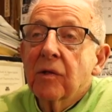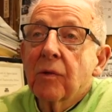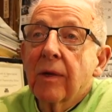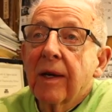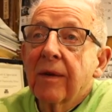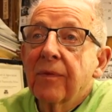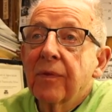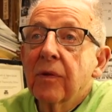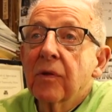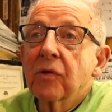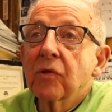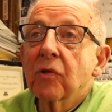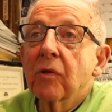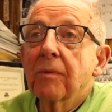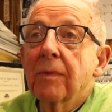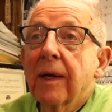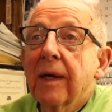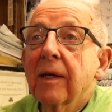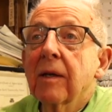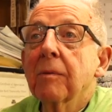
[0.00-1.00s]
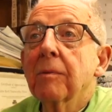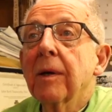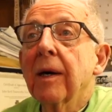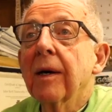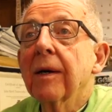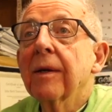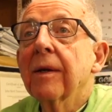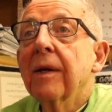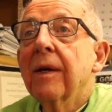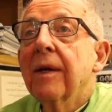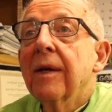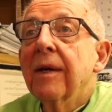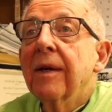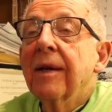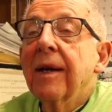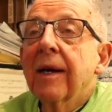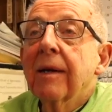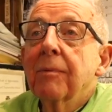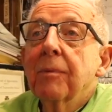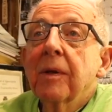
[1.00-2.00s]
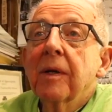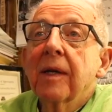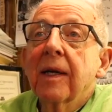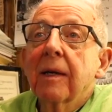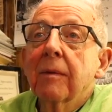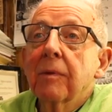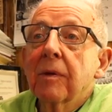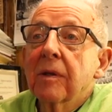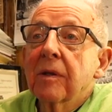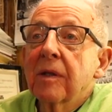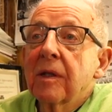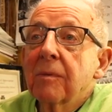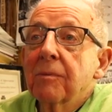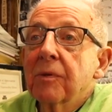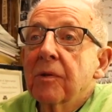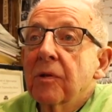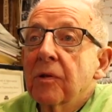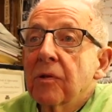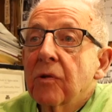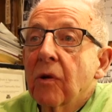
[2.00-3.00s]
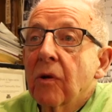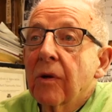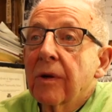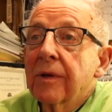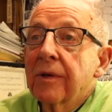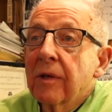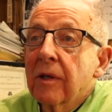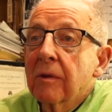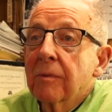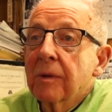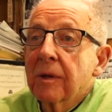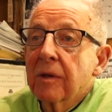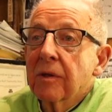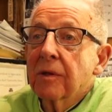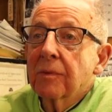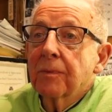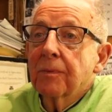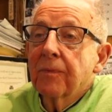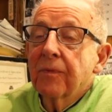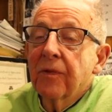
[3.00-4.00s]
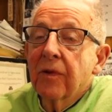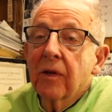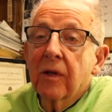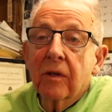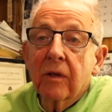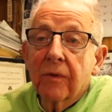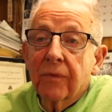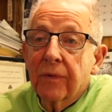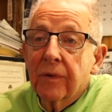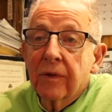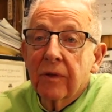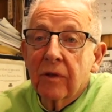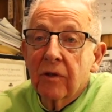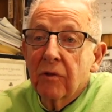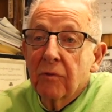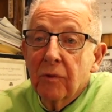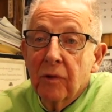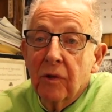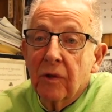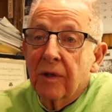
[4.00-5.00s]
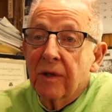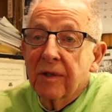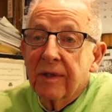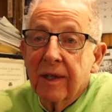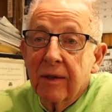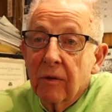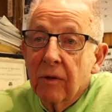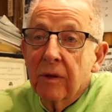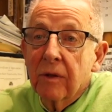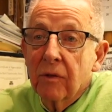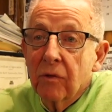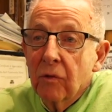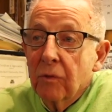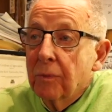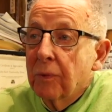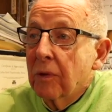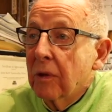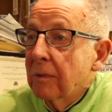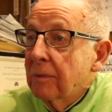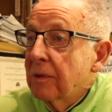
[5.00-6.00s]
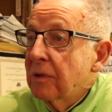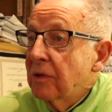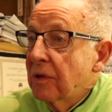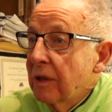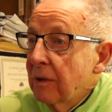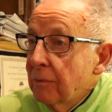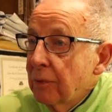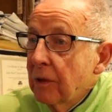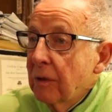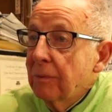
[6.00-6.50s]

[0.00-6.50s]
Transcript: is what I feel so bad about, not being able to keep a store here, because it's very good for the communities, not only Newport, but St.